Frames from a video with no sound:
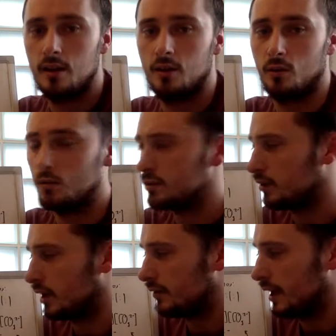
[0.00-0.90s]
You're also
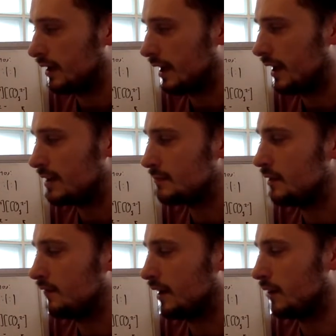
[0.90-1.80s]
given a
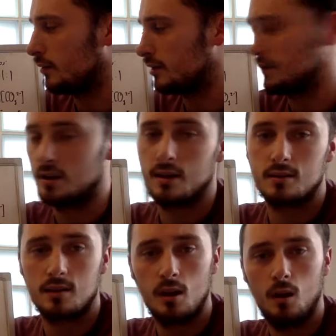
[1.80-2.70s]
KSP value, which is
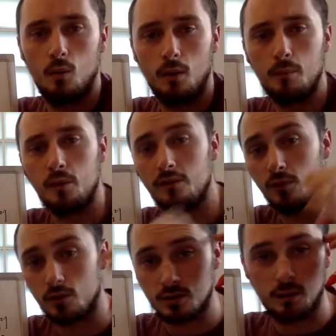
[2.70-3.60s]
this,
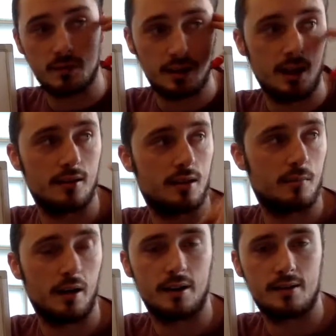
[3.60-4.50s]
1.4 times 10 to the
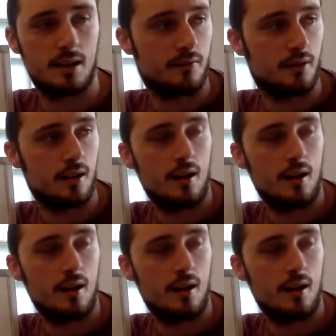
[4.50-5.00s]
minus 7.